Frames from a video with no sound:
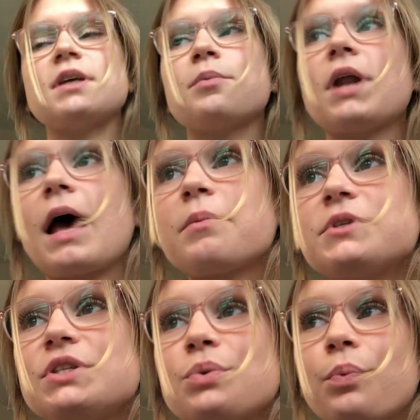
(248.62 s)
that when I
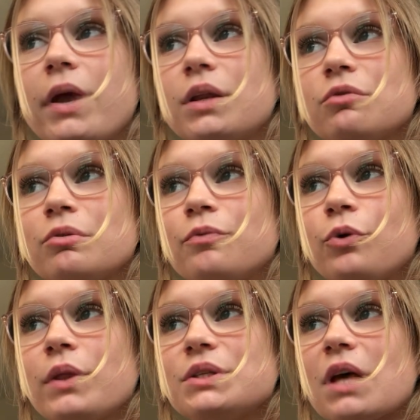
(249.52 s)
was in the waiting room
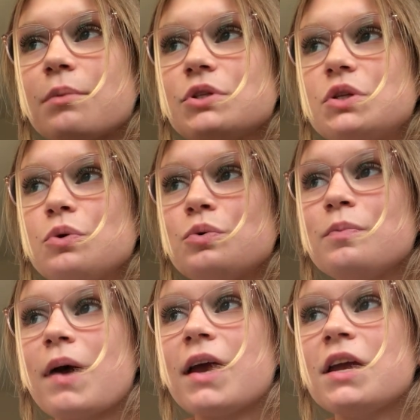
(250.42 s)
for this, I was
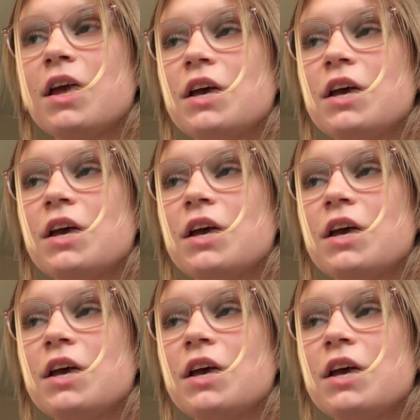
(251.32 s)
doing my